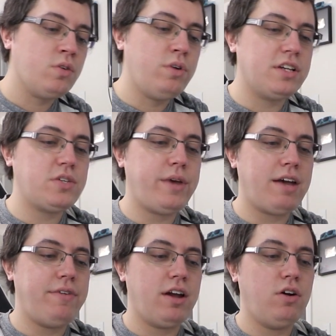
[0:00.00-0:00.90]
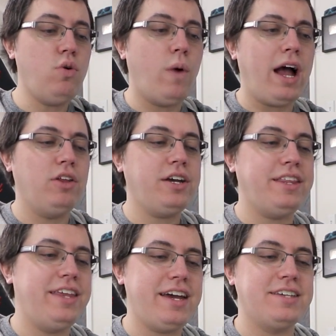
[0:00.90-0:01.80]
What else do we have here? Oh, wow, look
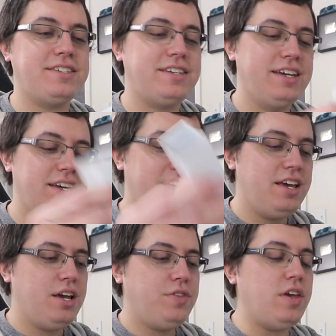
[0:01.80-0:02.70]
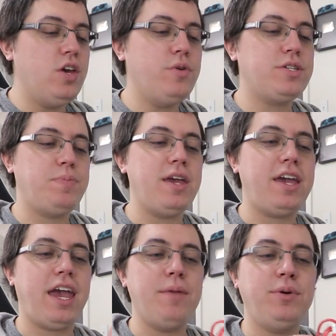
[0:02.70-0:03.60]
at this. The USB
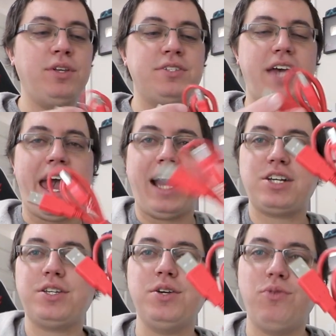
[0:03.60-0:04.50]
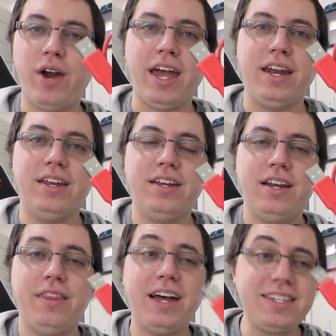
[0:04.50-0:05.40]
cable is actually red.
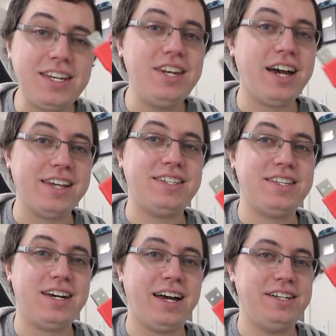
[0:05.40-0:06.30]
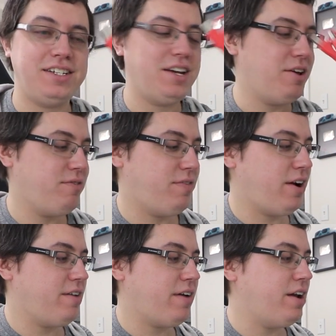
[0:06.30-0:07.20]
That's a nice touch.
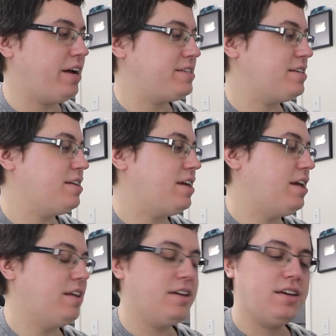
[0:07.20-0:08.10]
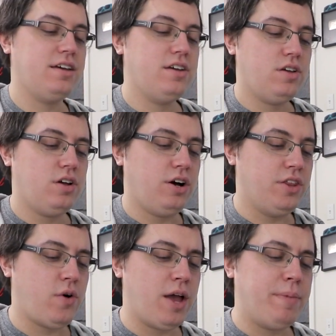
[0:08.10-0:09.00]
Very, very nice indeed.
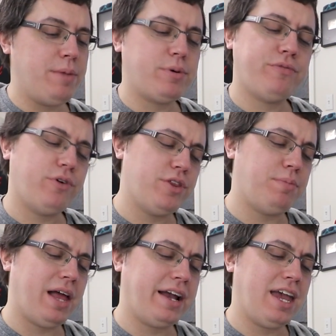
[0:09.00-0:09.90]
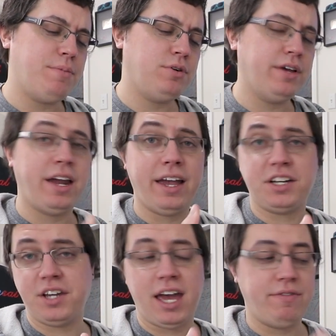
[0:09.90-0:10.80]
Although I might prefer the black cable, and I
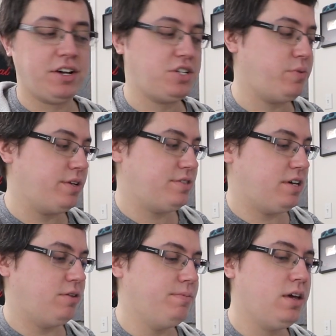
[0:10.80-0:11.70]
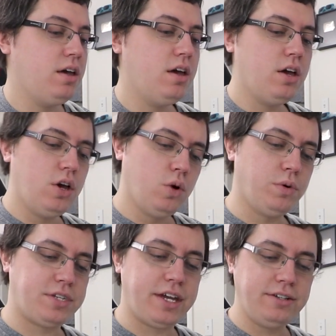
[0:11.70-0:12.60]
actually have extra one, so
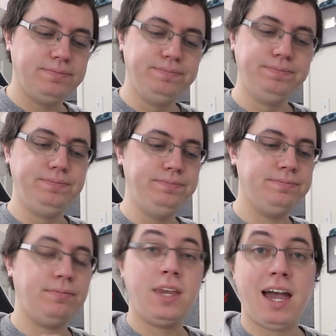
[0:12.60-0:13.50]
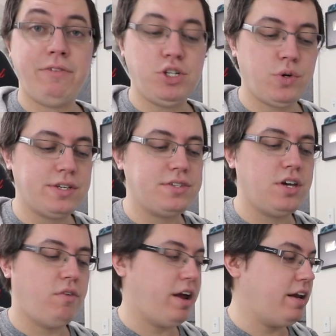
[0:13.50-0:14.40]
we'll see. Having the choice is
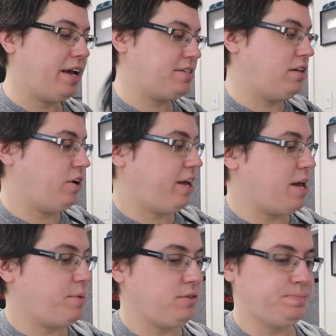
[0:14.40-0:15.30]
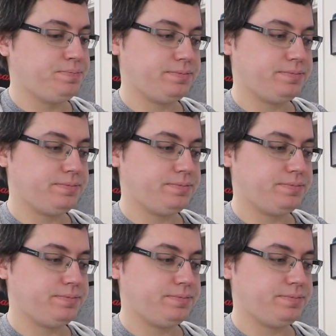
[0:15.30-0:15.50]
good, right? XLR cable.